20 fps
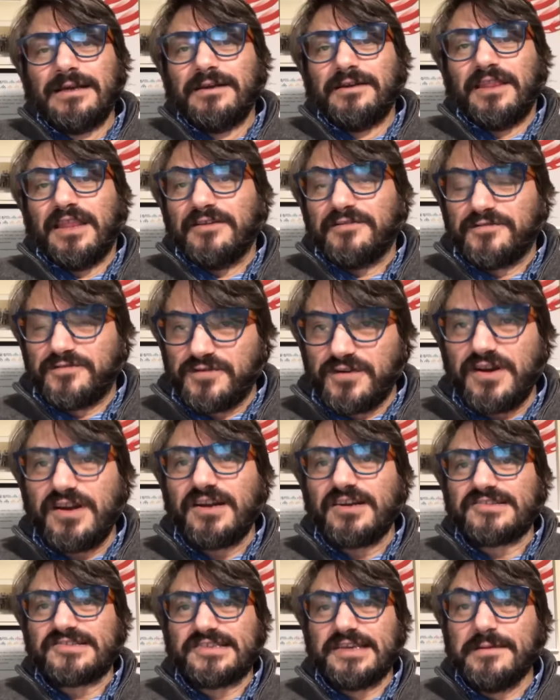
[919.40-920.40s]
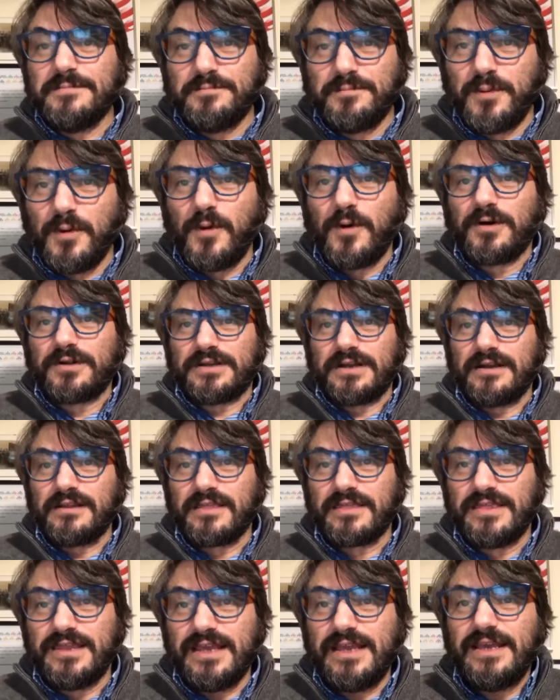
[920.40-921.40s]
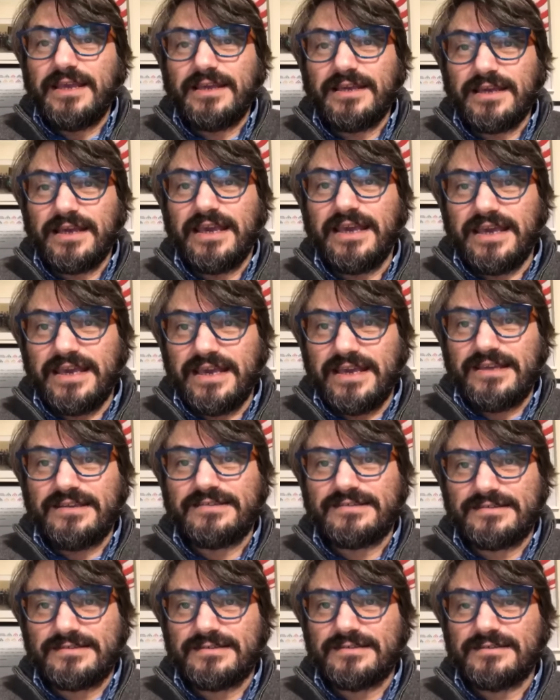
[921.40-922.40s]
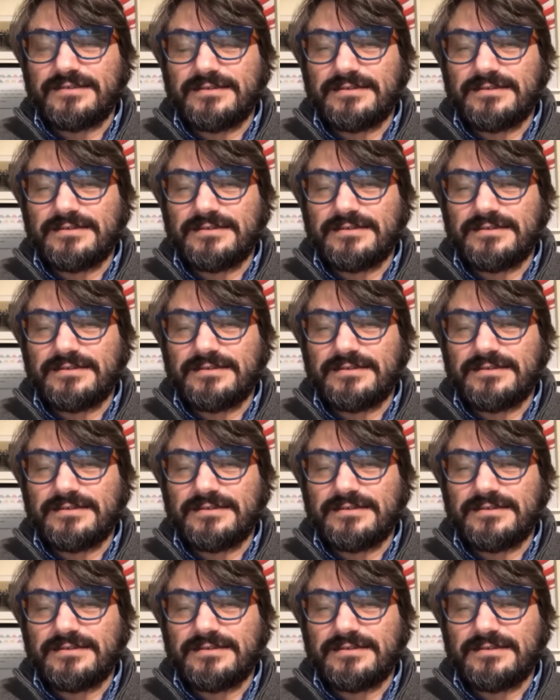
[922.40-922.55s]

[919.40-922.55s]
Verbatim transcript: The first important thing is